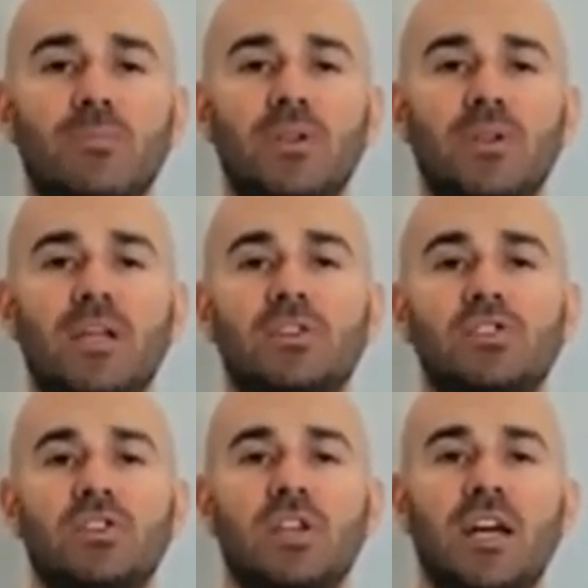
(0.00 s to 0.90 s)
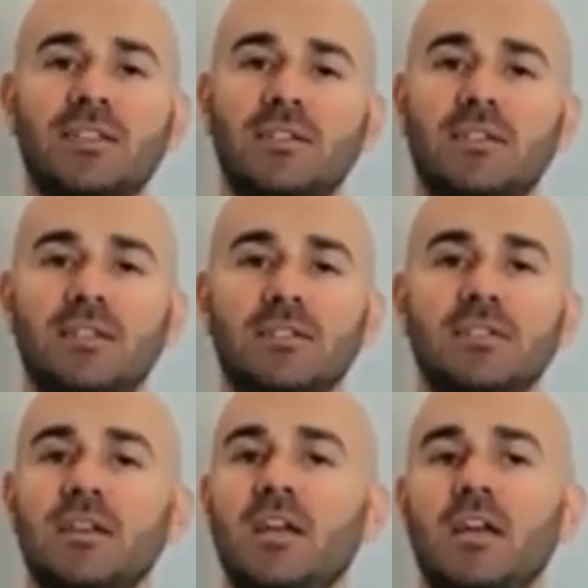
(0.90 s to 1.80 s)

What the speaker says: application as it is.